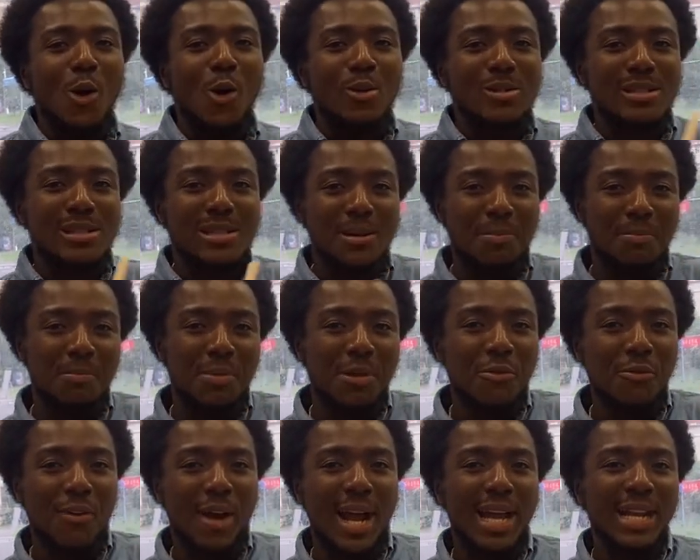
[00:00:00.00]
or
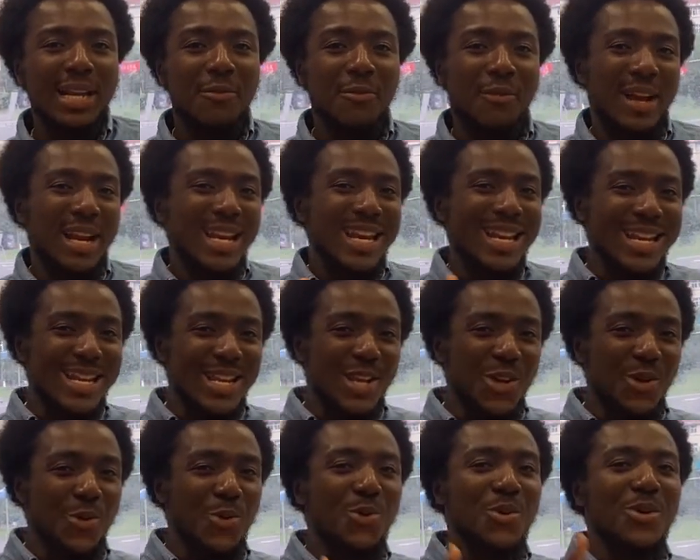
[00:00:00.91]
simplified if I
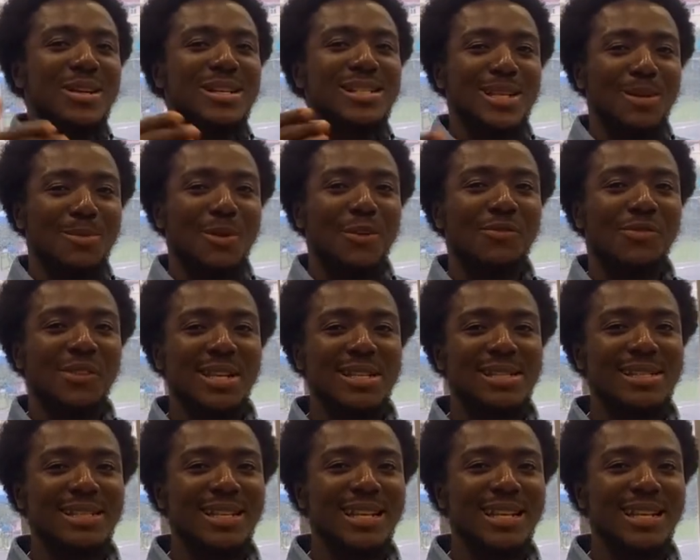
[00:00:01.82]
knew some of these